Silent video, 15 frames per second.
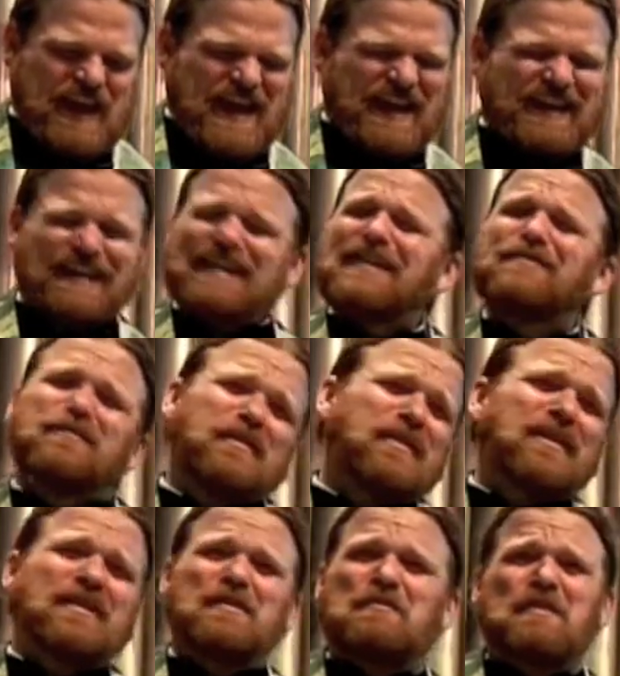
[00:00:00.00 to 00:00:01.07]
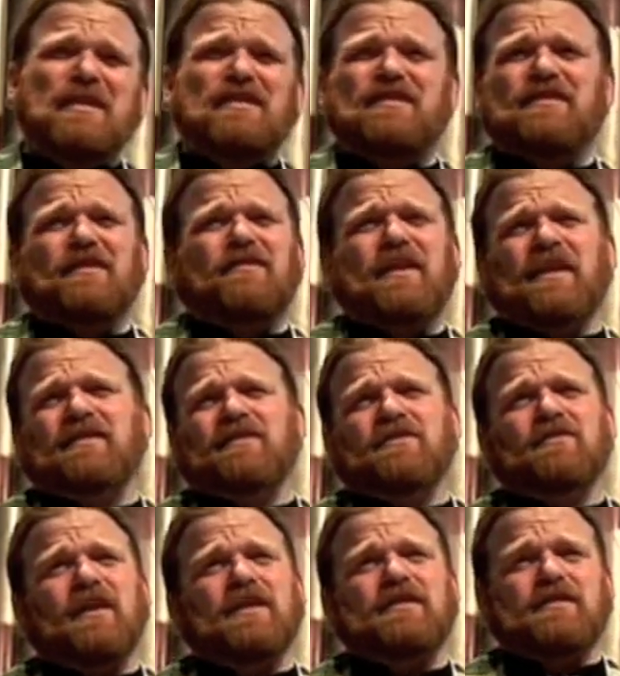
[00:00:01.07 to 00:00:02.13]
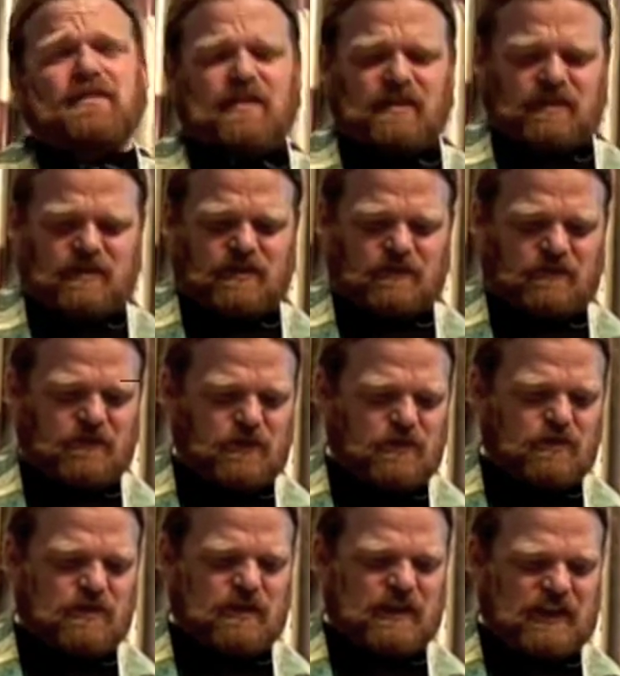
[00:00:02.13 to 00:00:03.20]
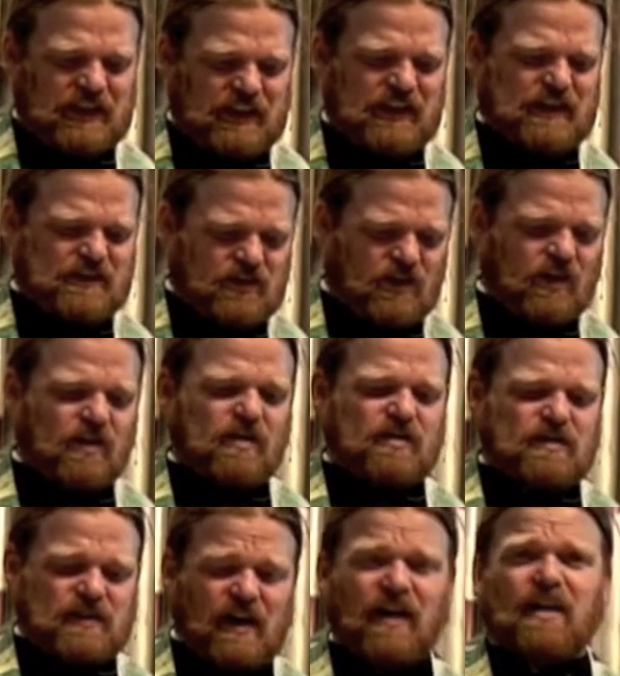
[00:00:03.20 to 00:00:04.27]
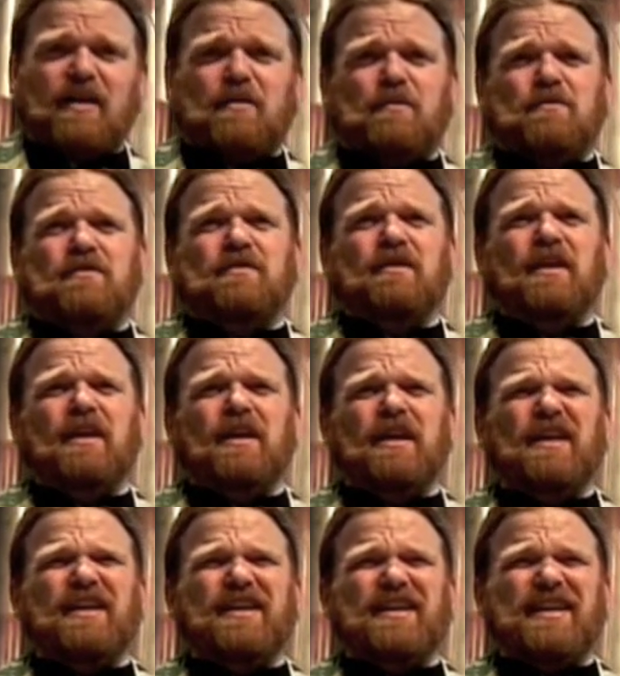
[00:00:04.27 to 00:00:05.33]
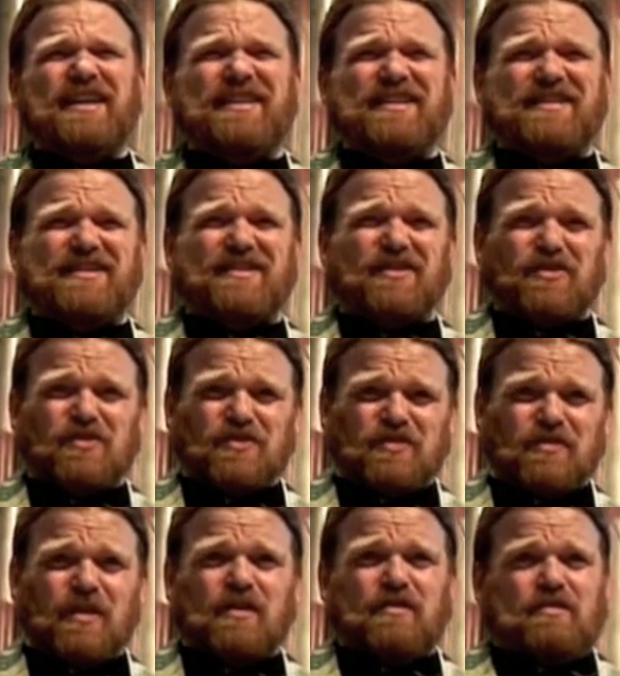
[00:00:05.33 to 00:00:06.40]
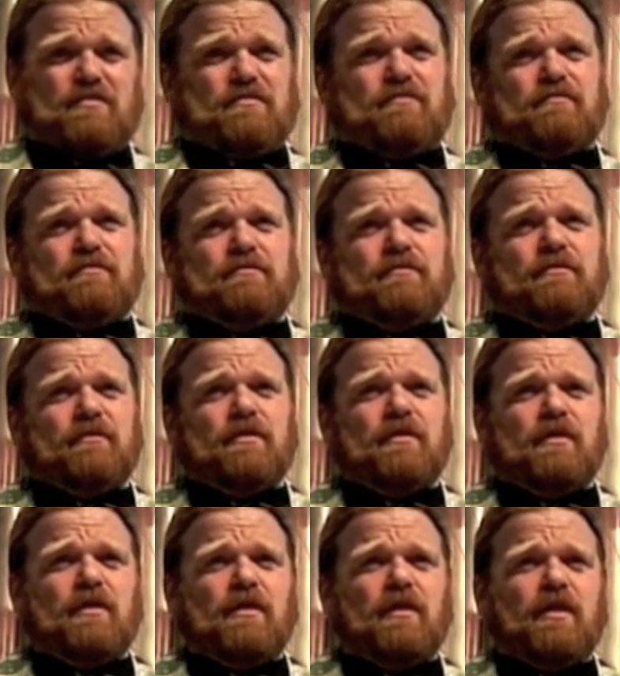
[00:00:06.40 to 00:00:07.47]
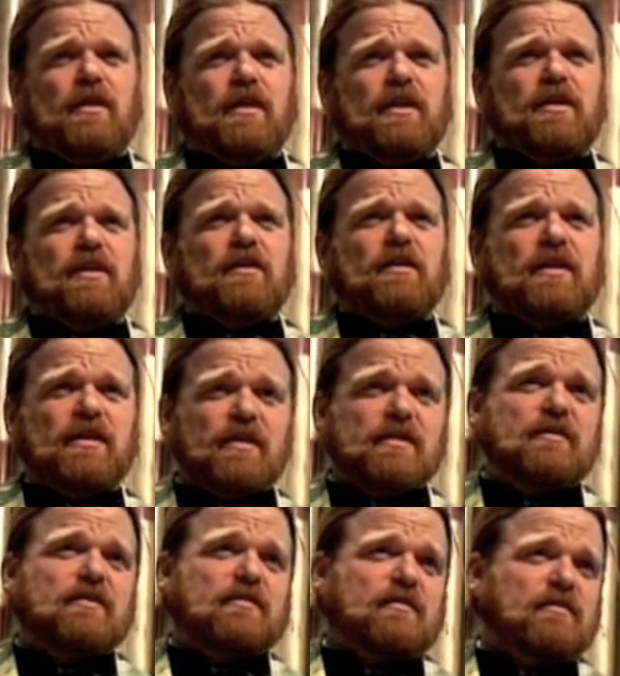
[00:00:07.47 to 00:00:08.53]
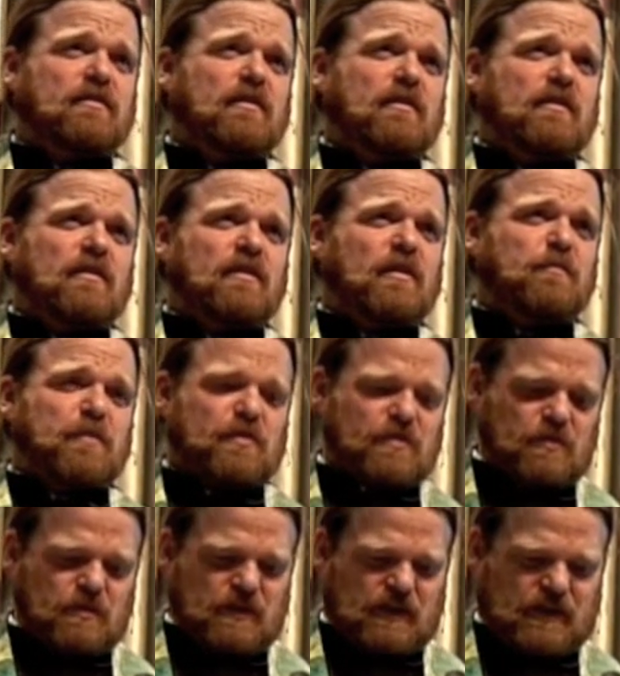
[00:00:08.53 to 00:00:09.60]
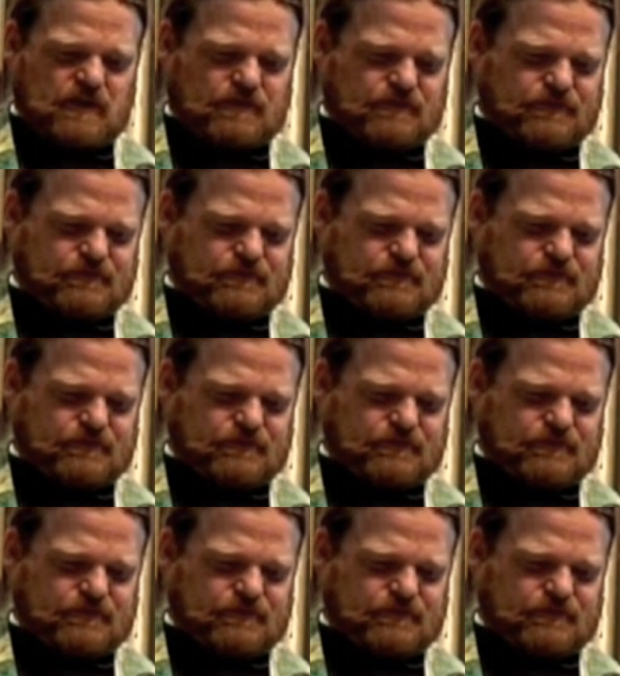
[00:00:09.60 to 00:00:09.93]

And even in the midst of that stress and confusion, in these hard times, in this struggle, there is an opportunity